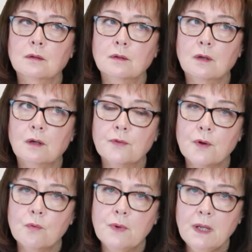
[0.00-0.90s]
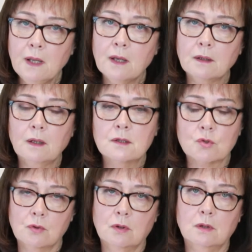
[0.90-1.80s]
although we can't
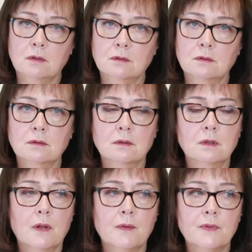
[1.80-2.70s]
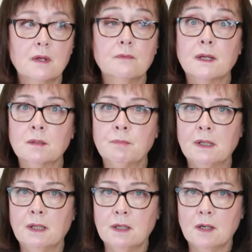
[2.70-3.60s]
control the
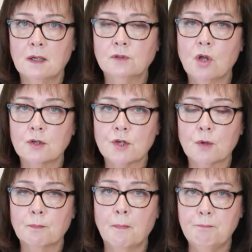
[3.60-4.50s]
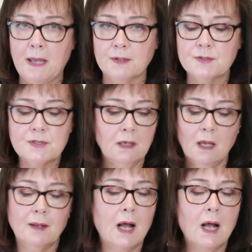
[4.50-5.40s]
availability of long-term beds, and
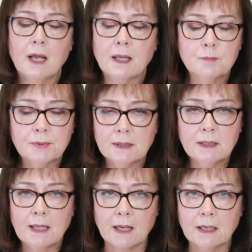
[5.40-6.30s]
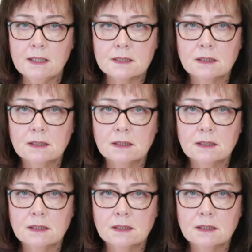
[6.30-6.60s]
I completely get it,